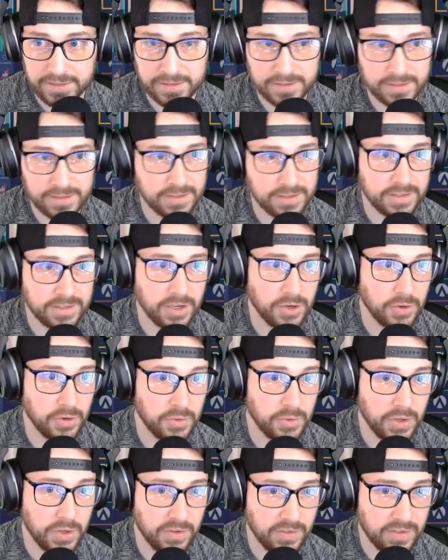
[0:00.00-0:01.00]
So
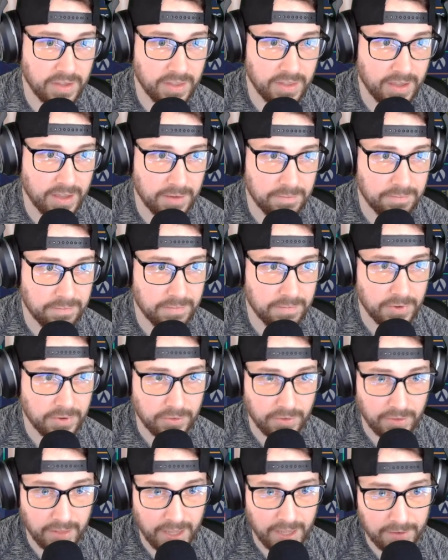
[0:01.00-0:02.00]
you could see that
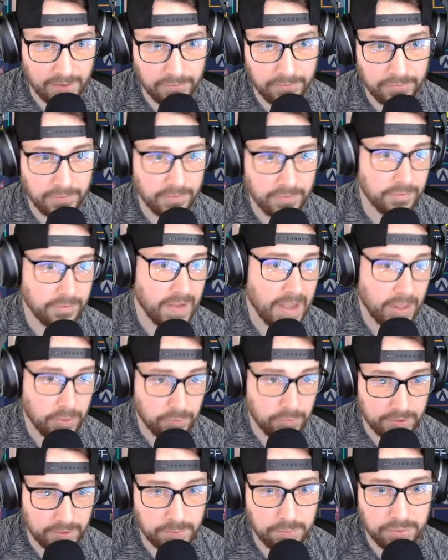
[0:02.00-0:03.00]
there's a lot of
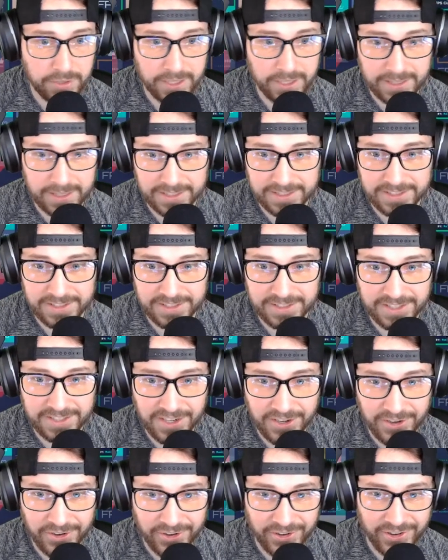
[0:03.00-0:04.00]
Valorant playlists
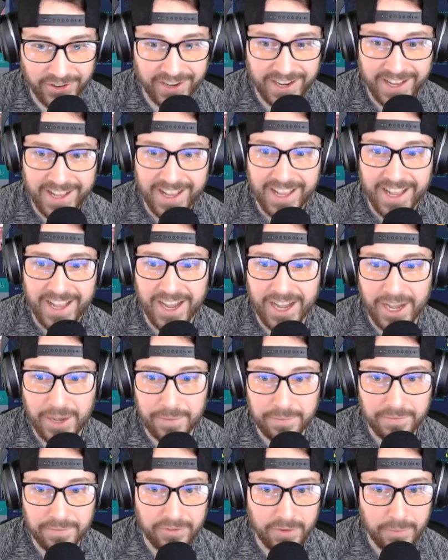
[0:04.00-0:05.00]
here,
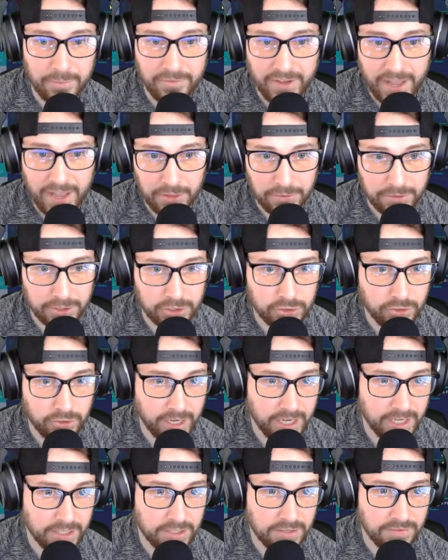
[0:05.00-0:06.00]
from Valorant
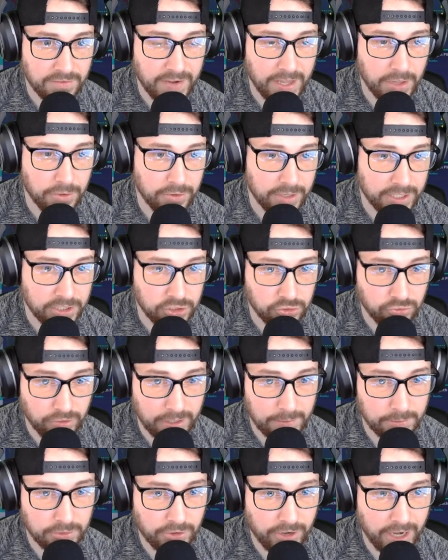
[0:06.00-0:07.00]
training to Valorant
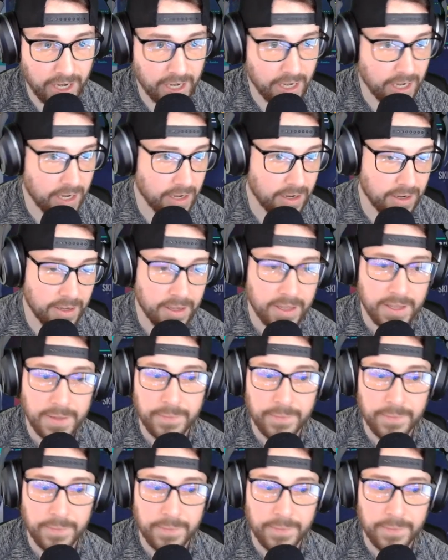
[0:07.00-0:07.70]
extreme training,